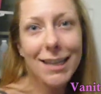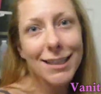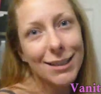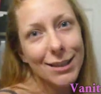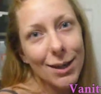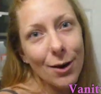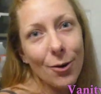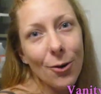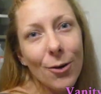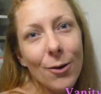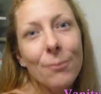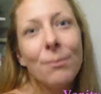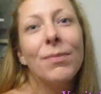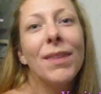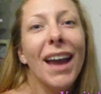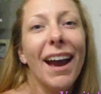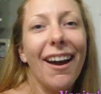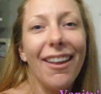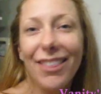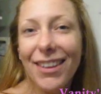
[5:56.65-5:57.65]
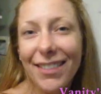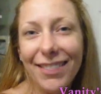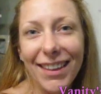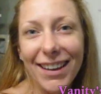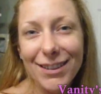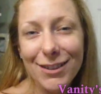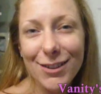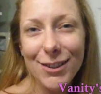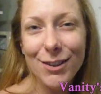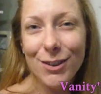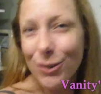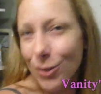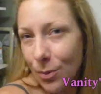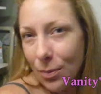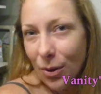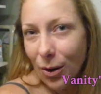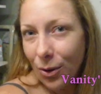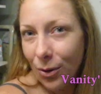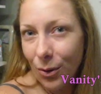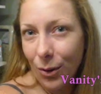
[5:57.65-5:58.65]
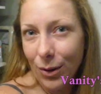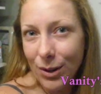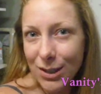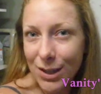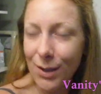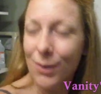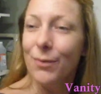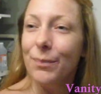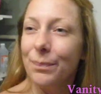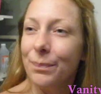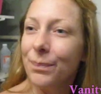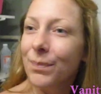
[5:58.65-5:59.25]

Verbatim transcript: So I think that's super cool too.